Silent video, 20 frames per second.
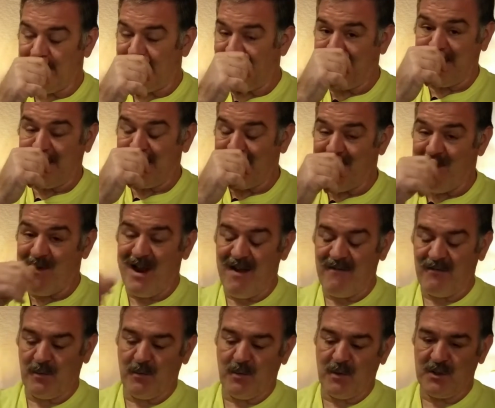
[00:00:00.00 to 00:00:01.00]
that you don't
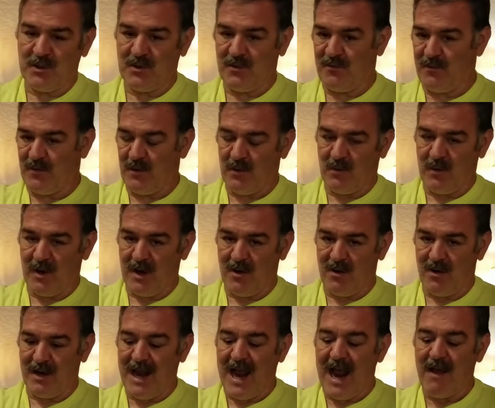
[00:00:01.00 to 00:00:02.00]
have to put your footwear
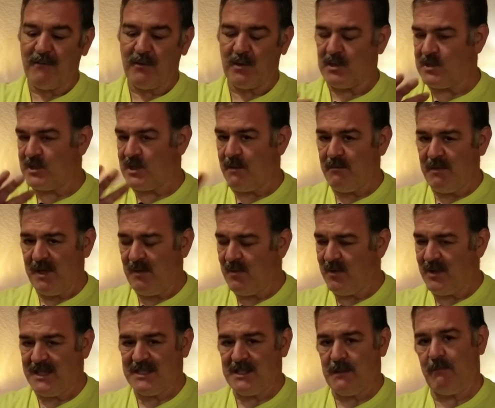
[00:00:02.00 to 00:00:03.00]
on after. Some people
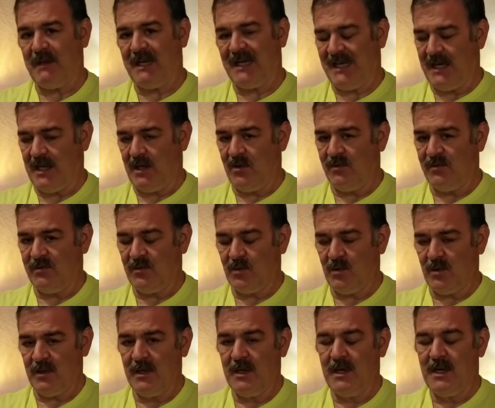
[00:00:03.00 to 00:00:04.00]
that's a big deal
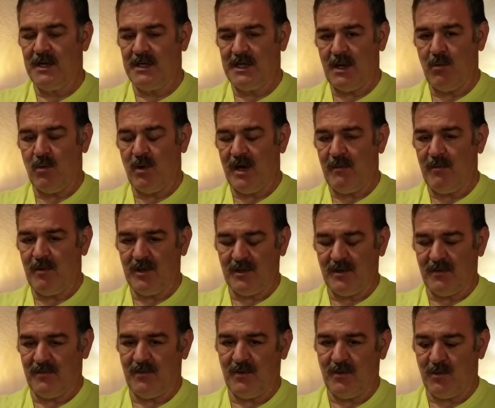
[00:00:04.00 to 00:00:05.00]
for. They want to put their
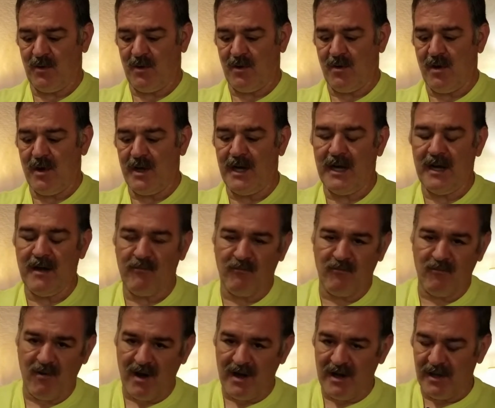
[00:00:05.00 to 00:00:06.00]
footwear on and
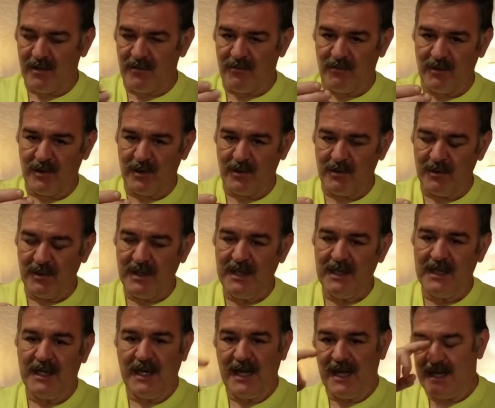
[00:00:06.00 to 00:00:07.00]
run it through
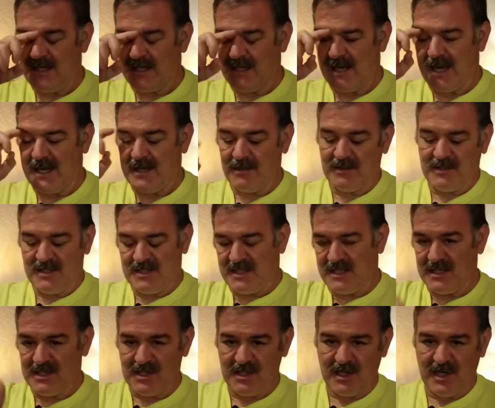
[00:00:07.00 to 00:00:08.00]
and then
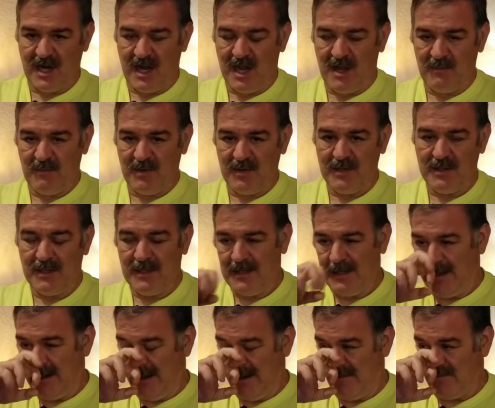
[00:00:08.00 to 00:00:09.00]
cinch it up
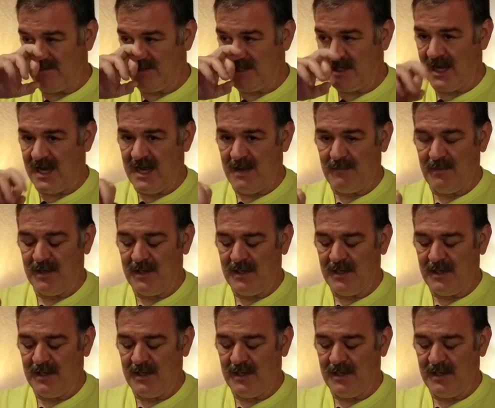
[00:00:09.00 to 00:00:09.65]
over top.